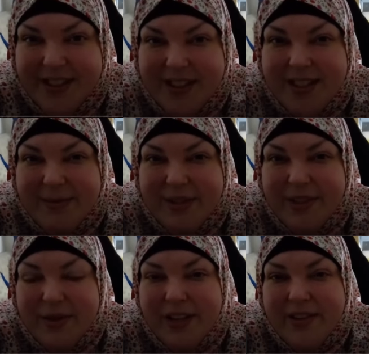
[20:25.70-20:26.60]
Someone took the
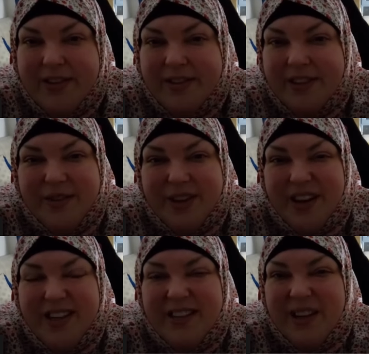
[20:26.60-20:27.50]
old handle. I don't care. I
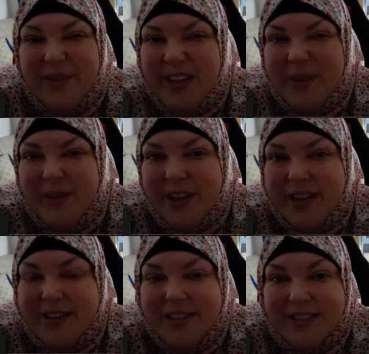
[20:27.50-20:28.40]
didn't like that one anyway.
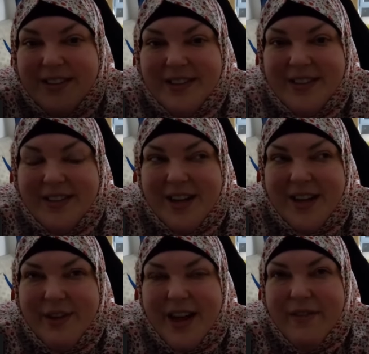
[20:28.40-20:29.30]
I
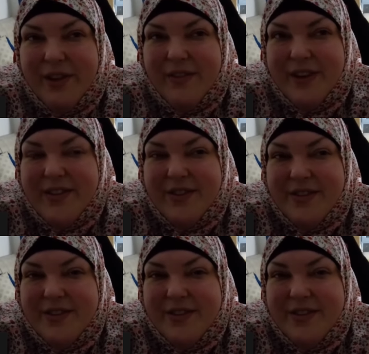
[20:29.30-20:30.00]
have a lot of handles